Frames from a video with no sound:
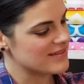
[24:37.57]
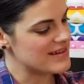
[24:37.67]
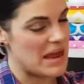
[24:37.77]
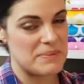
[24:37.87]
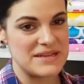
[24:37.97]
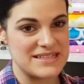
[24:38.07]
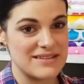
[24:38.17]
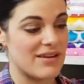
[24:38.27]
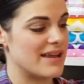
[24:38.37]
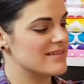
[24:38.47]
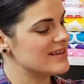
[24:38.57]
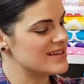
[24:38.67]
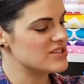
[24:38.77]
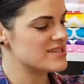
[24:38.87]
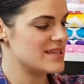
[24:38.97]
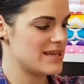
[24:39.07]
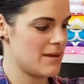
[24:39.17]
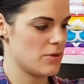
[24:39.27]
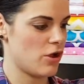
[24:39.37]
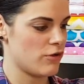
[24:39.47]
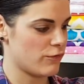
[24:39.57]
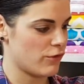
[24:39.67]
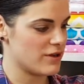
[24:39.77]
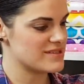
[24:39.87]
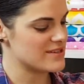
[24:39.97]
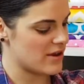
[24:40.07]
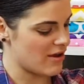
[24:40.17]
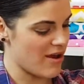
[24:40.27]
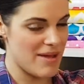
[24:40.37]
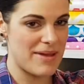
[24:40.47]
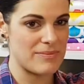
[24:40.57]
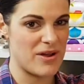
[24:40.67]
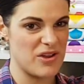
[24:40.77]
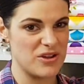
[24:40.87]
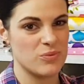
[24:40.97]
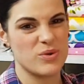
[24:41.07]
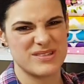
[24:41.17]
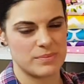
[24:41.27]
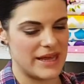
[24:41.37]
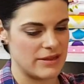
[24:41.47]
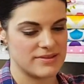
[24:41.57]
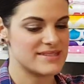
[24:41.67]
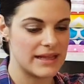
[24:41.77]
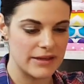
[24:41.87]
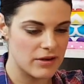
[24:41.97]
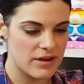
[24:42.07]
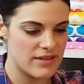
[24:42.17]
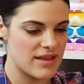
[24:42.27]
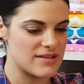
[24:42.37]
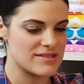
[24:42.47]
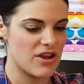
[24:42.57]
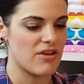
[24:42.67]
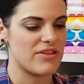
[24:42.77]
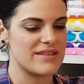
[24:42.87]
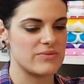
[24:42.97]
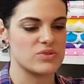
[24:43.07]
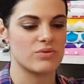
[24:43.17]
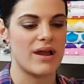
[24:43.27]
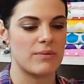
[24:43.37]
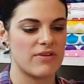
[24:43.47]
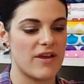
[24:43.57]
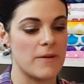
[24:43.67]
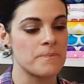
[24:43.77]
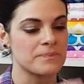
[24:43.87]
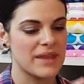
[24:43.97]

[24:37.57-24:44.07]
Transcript: nappy design? And she said, yep, go for it. So I made my own, wasn't planning on selling it or anything, so I think that was all right with her.